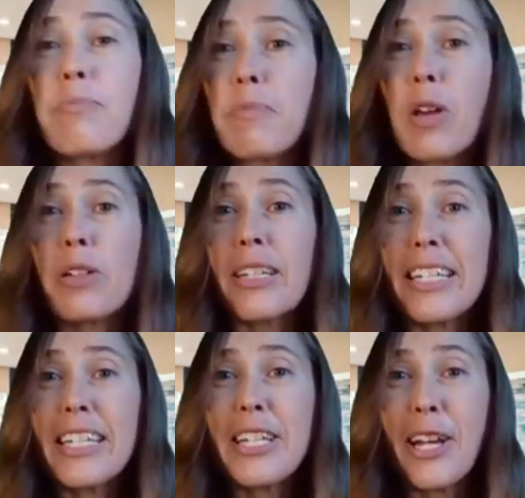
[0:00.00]
goes into
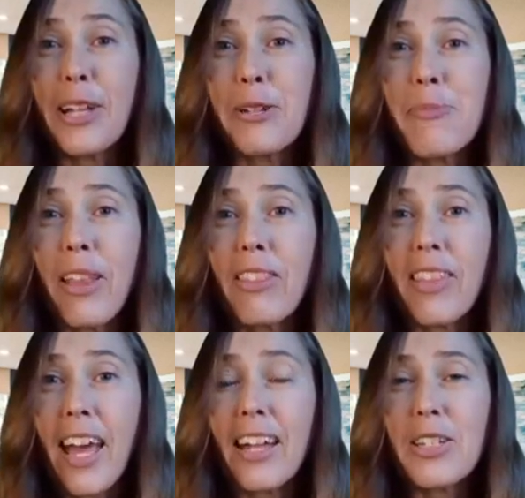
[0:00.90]
detail about
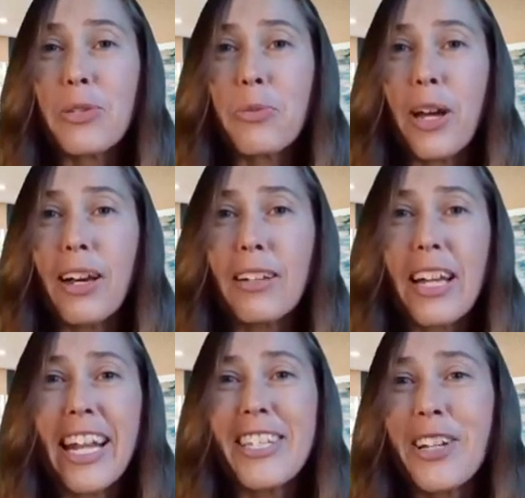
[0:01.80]
that as well.
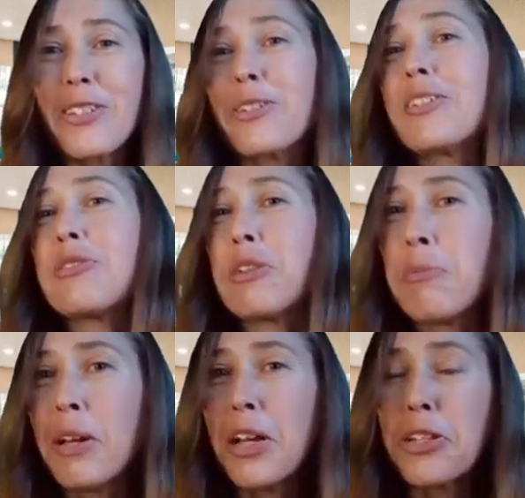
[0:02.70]
And it's also
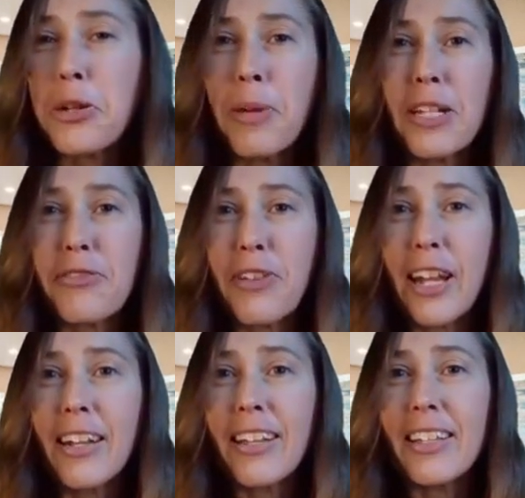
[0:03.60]
interesting because her best
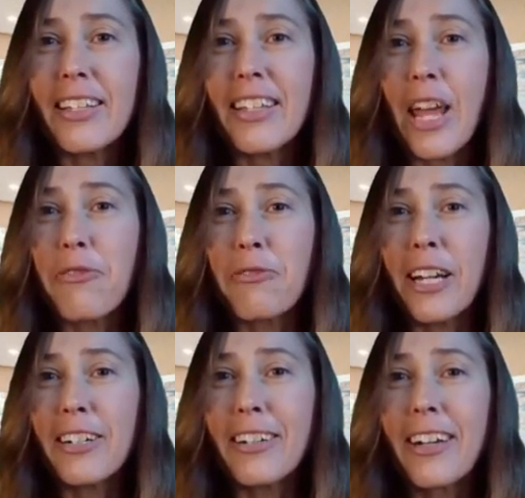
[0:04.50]
friend is a
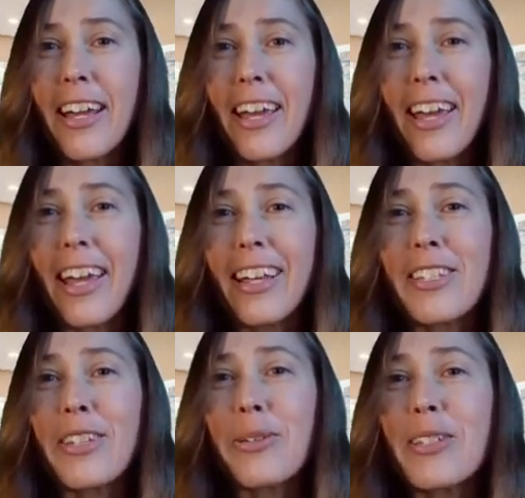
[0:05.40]
writer. And
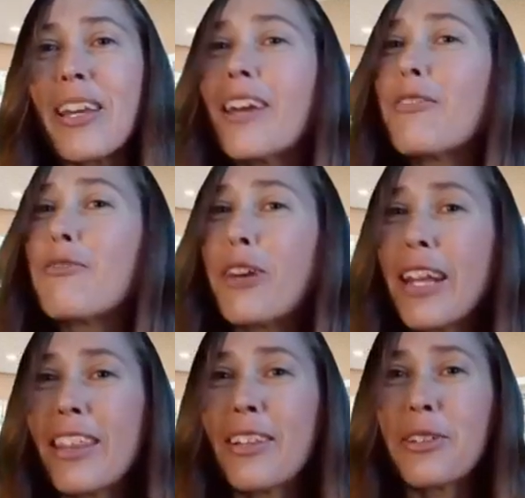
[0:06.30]
so it's kind of
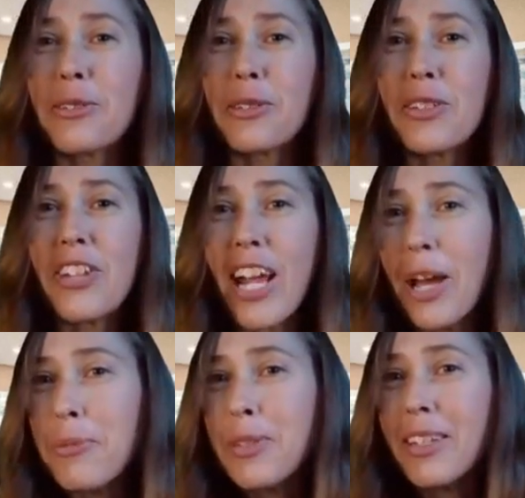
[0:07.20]
funny, the little
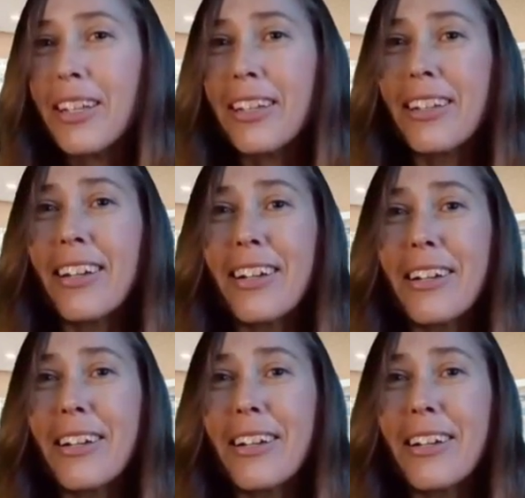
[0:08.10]
jabs and